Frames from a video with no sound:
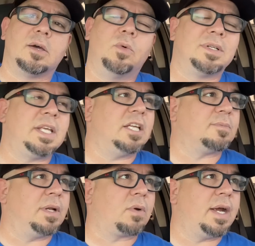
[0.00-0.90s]
110 has
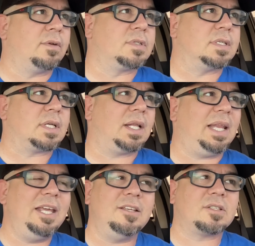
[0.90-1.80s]
been around since at
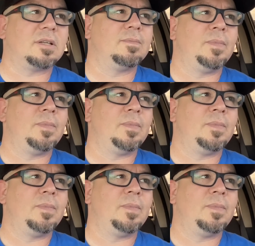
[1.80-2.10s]
least